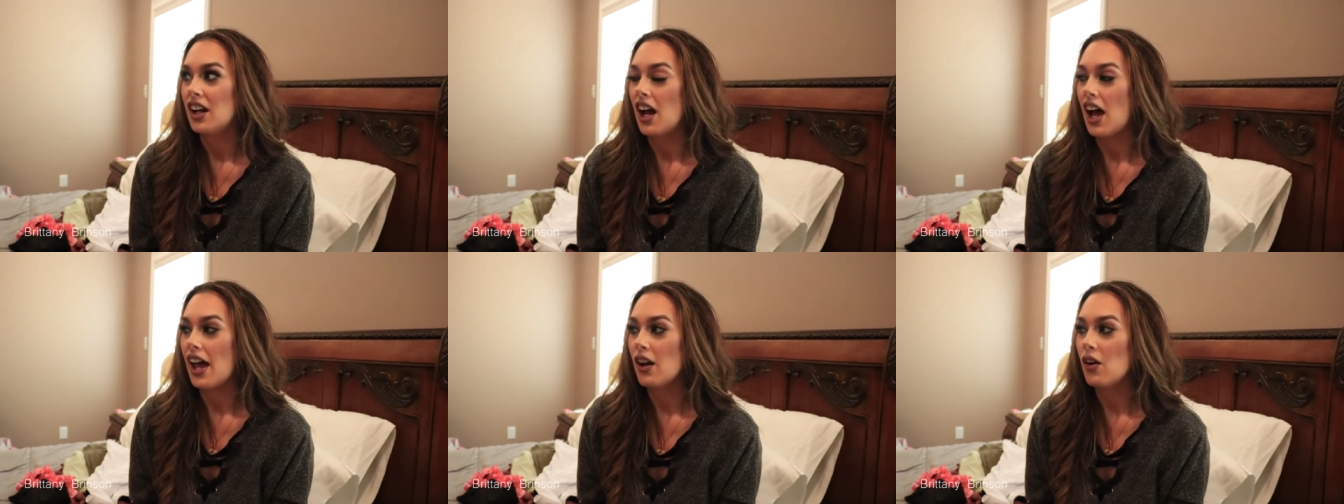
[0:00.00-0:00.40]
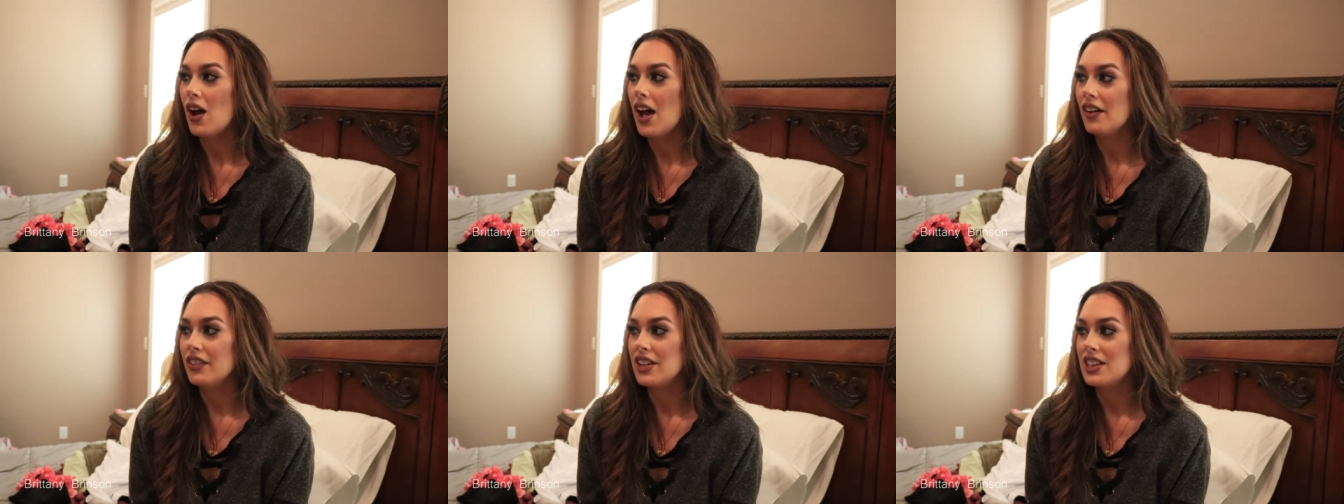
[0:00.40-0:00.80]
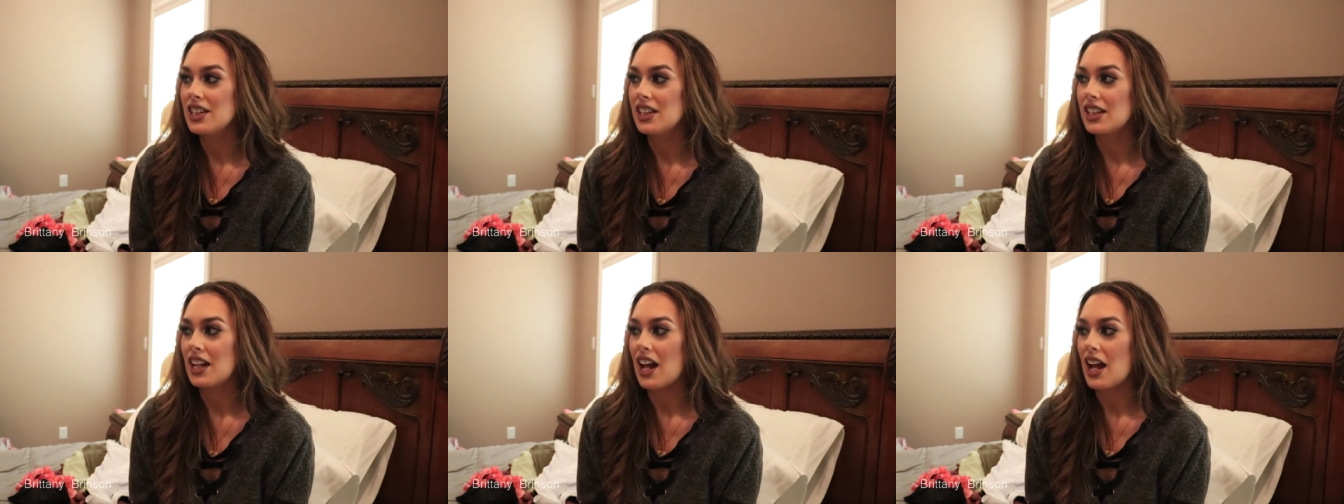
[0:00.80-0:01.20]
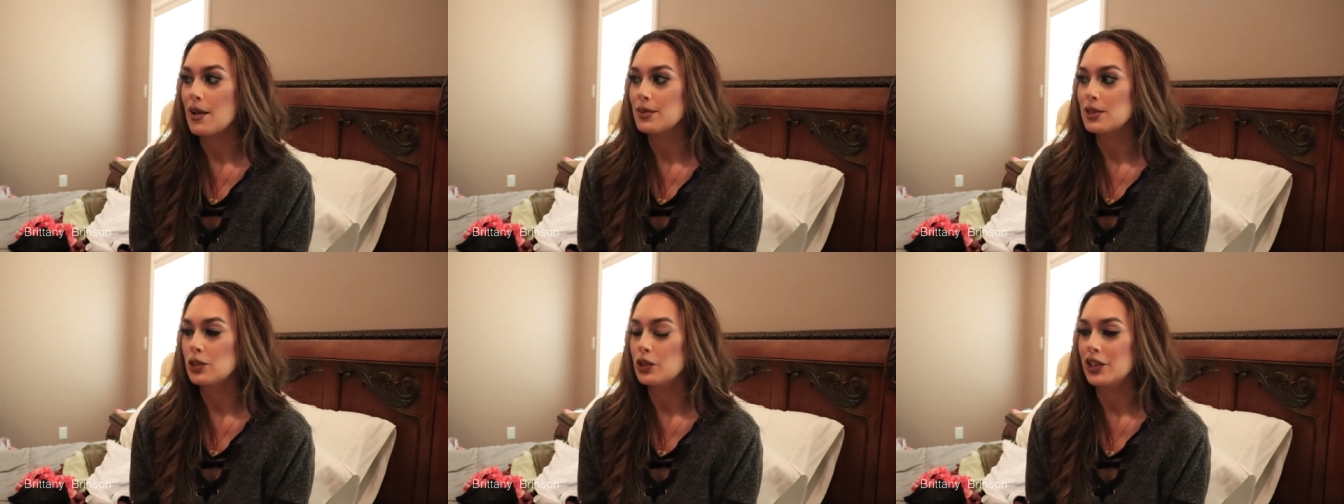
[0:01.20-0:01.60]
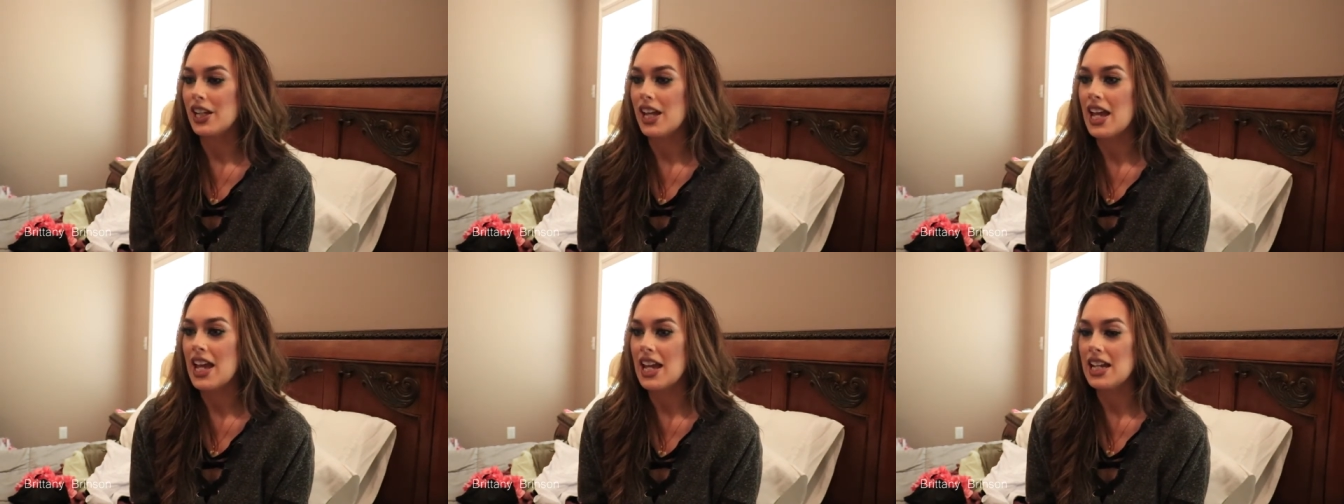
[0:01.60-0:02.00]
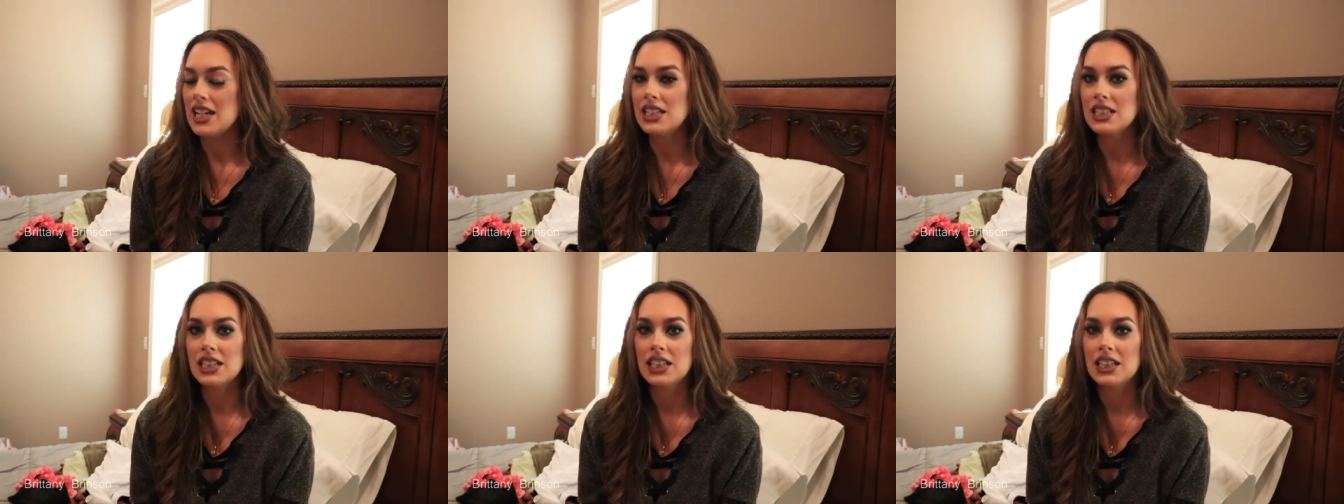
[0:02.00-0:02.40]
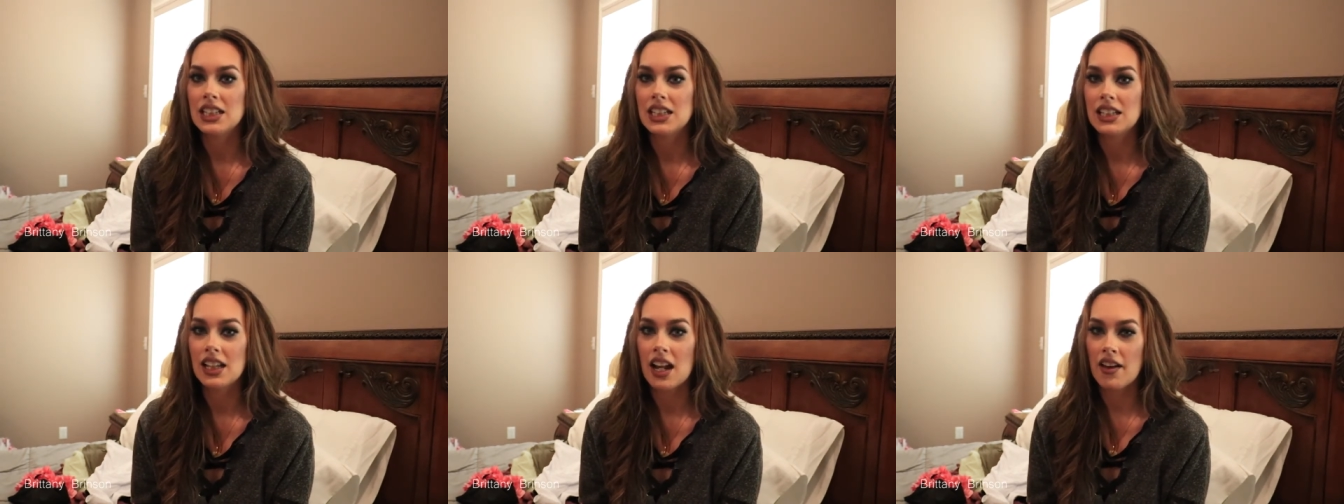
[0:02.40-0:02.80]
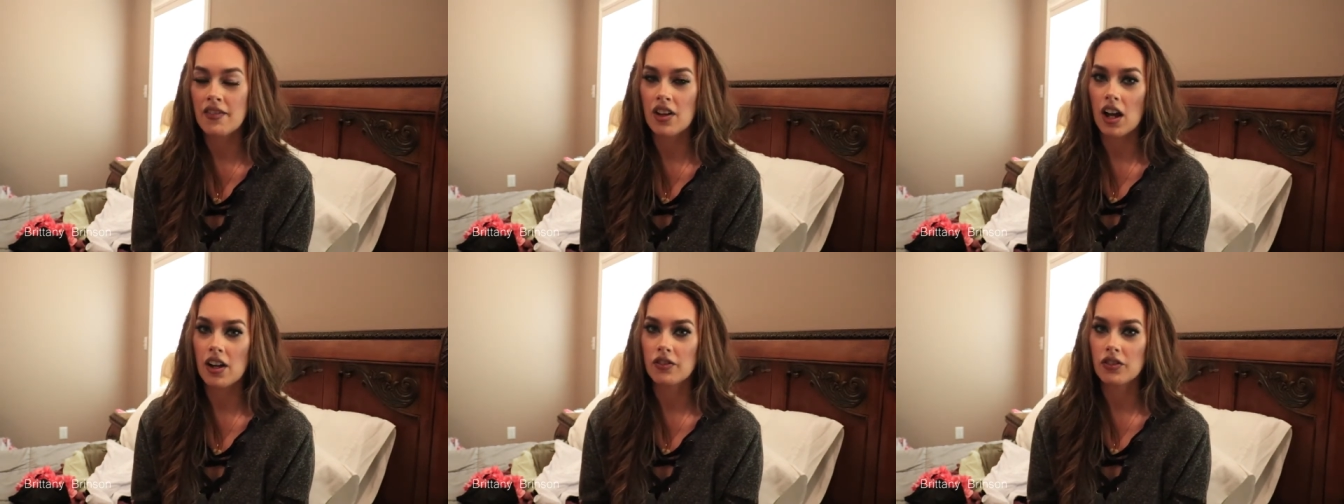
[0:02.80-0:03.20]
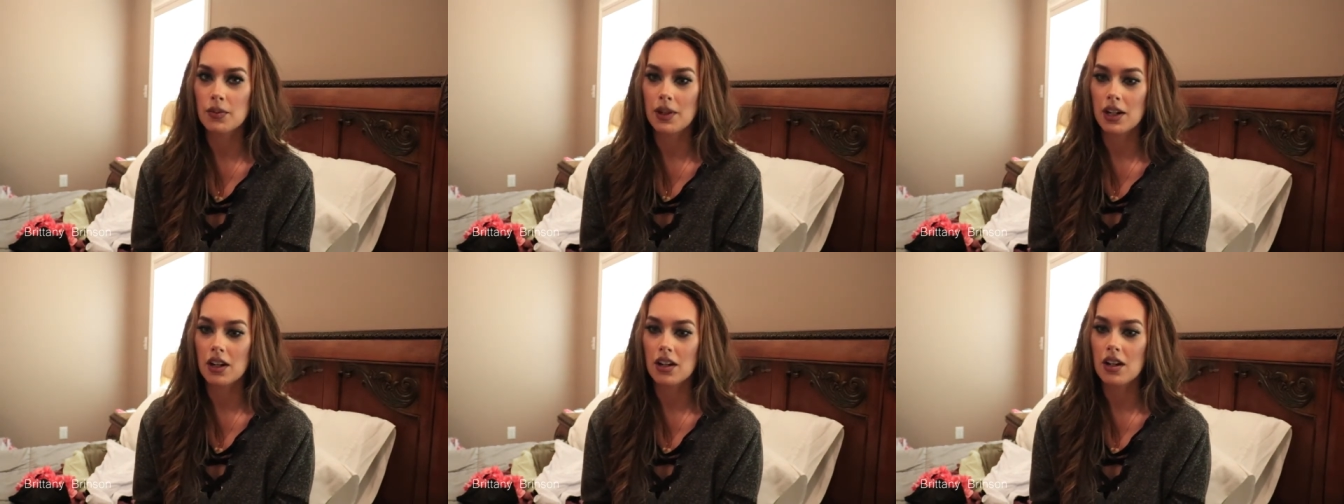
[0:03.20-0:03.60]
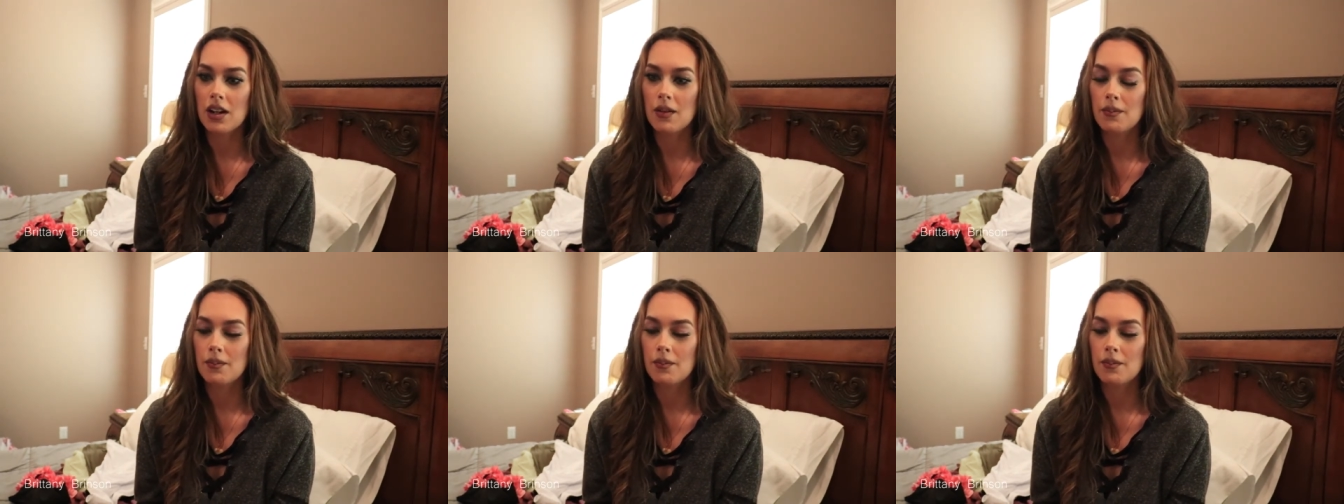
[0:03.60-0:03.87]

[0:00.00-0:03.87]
I don't have anything that I absolutely hate that I've gotten from there.